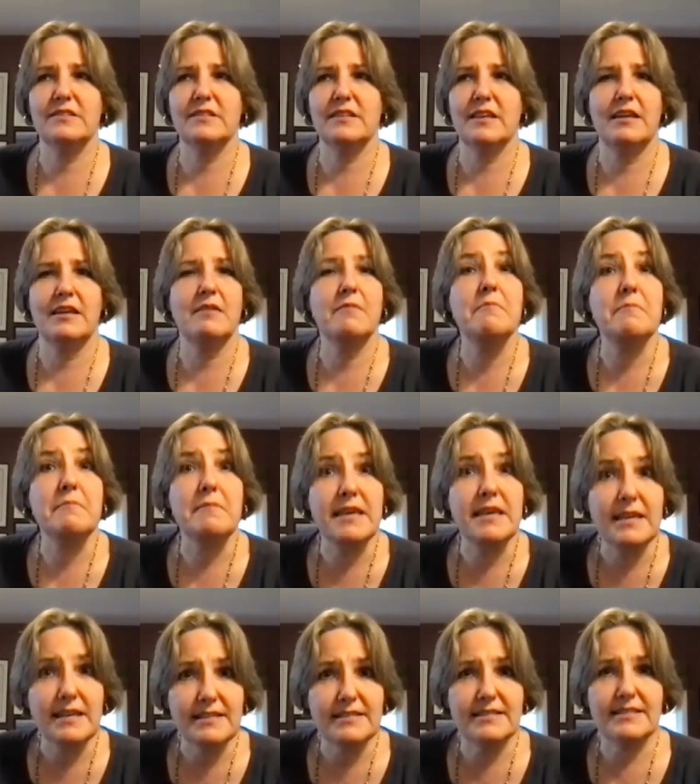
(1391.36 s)
an
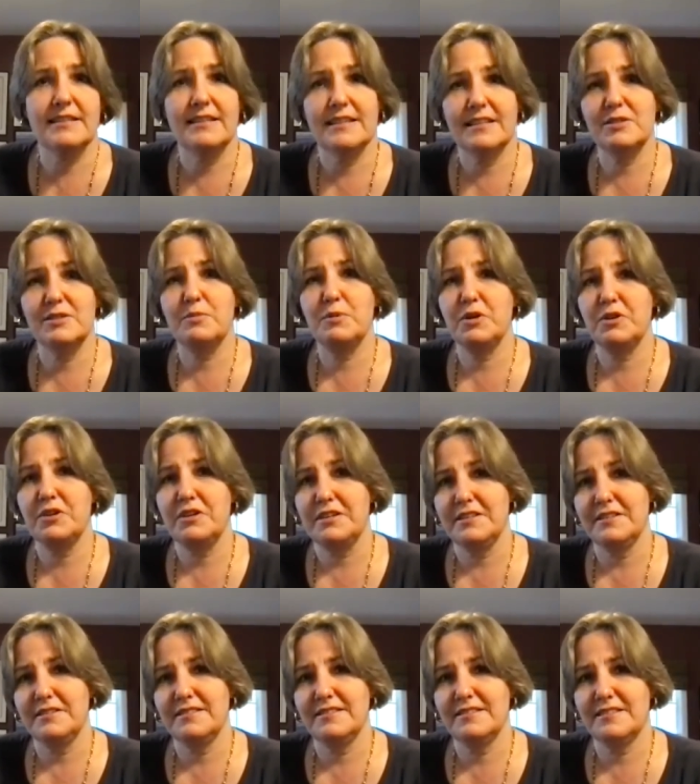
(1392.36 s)
amazing
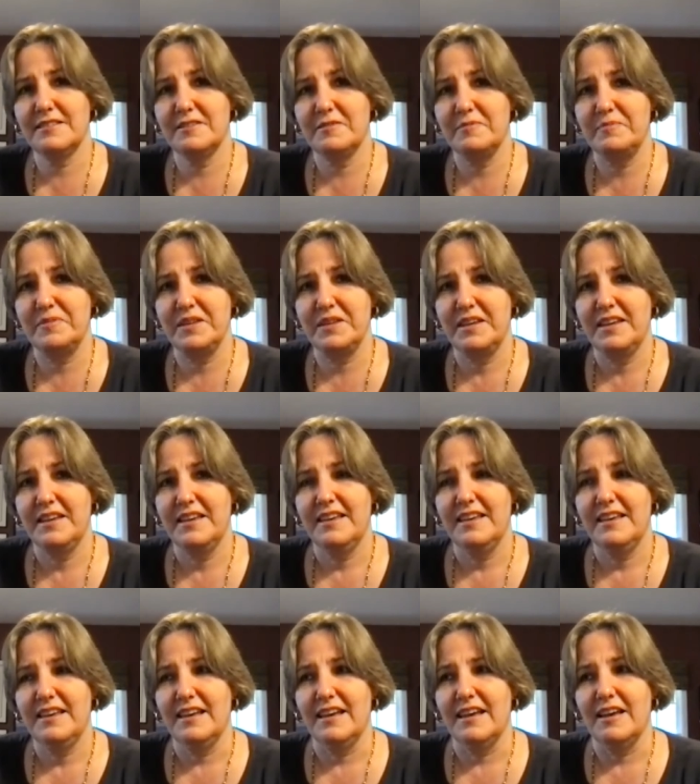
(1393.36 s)
experience.
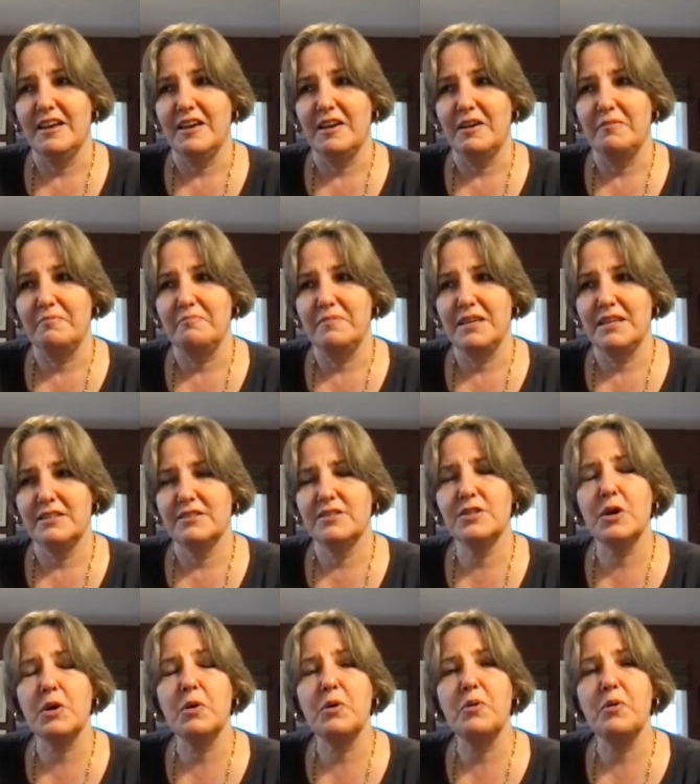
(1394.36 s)

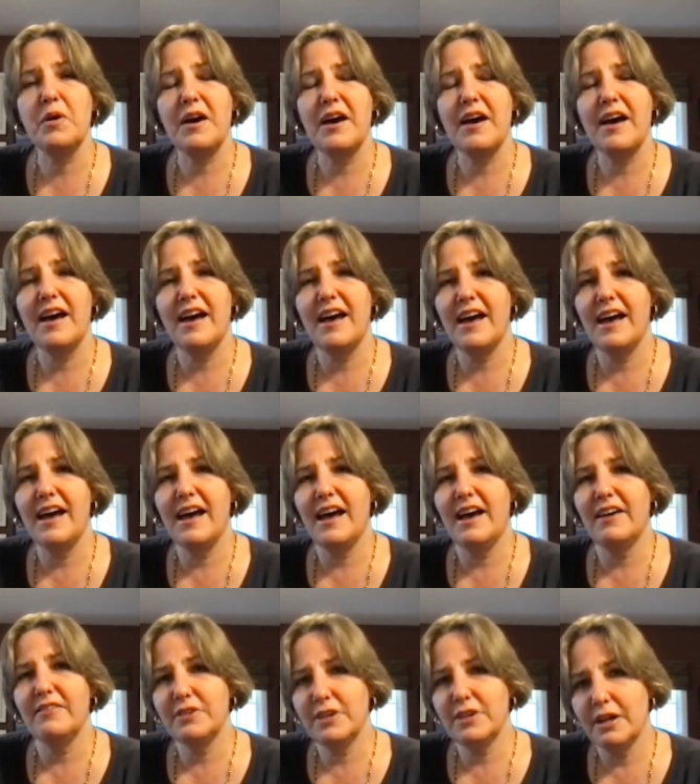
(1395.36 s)
So
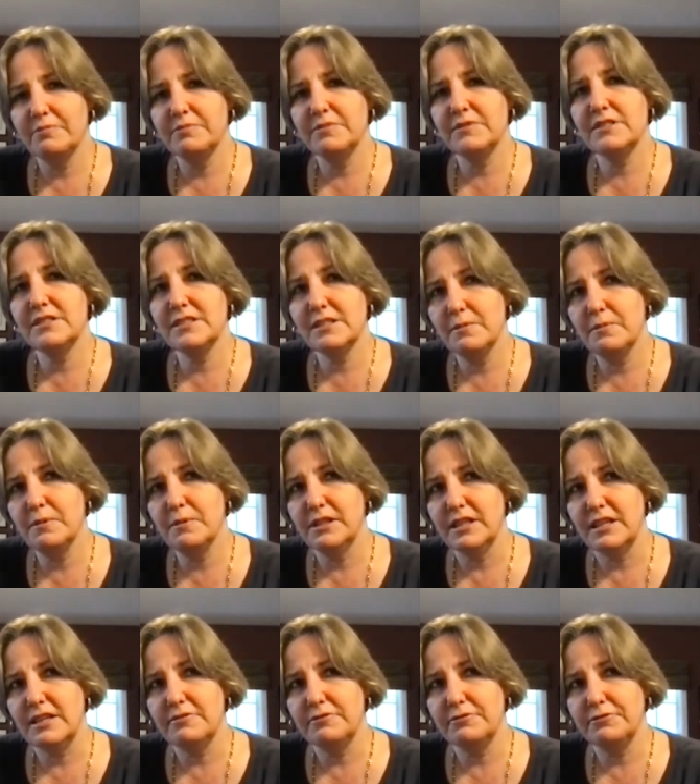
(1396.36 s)
I've come to the
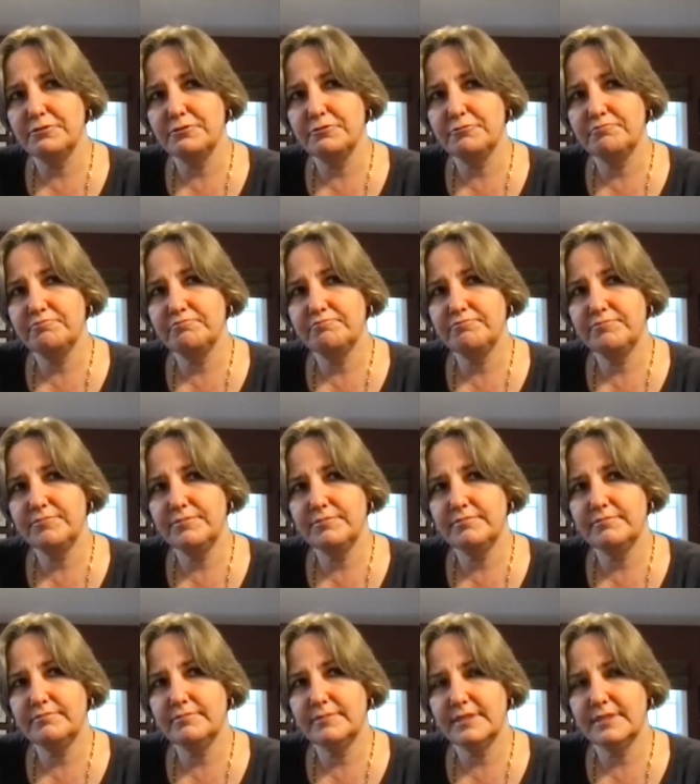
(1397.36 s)
belief
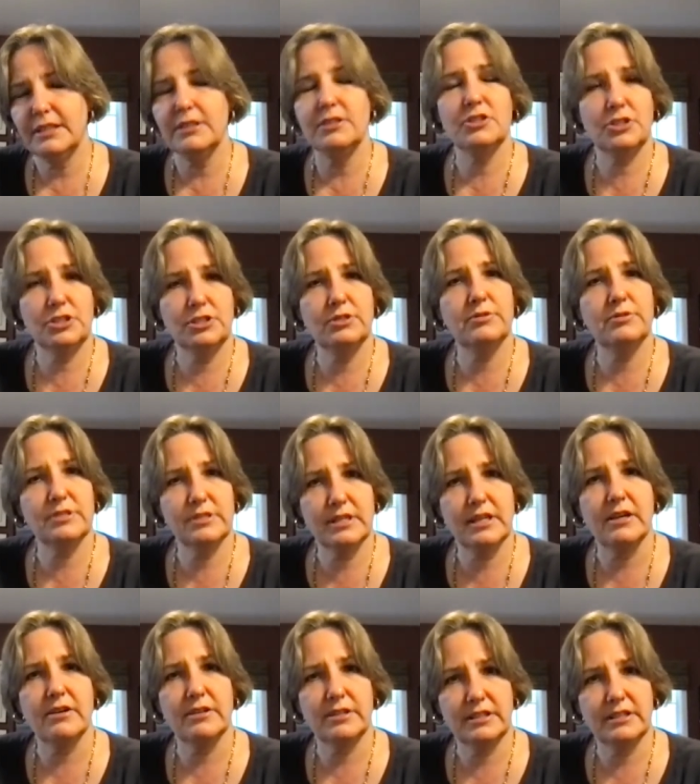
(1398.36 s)
that you should do the
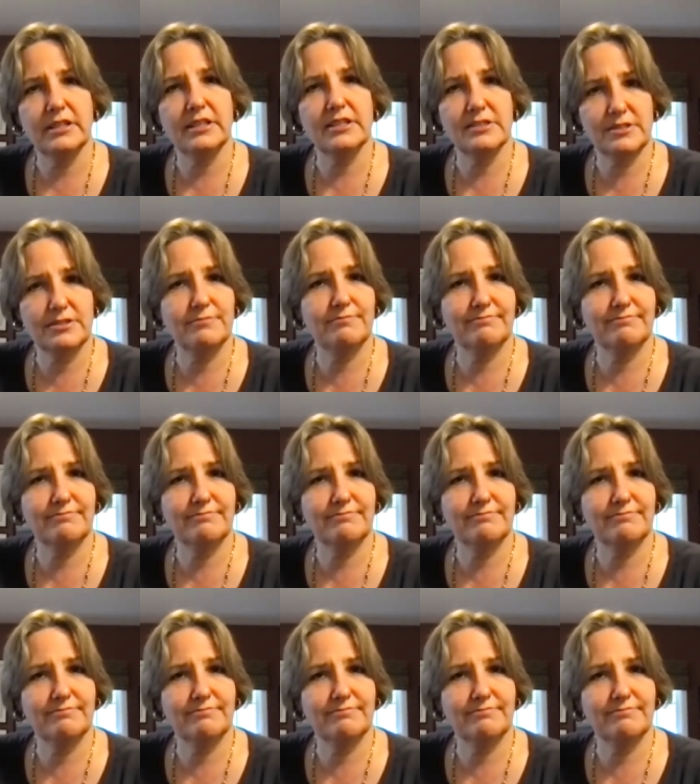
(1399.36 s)
scary things.